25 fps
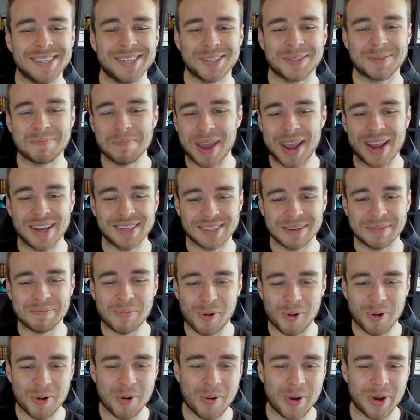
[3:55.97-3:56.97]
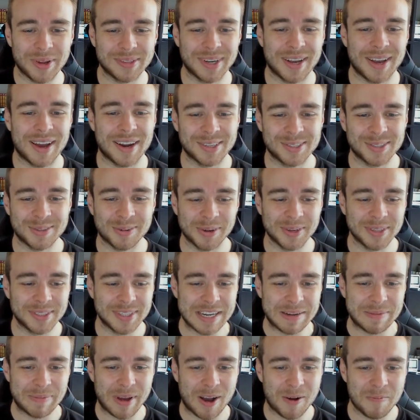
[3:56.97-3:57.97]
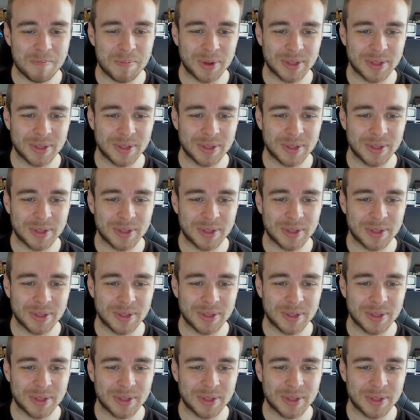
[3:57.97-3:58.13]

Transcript: just makes it more annoying to kind of sort your team out.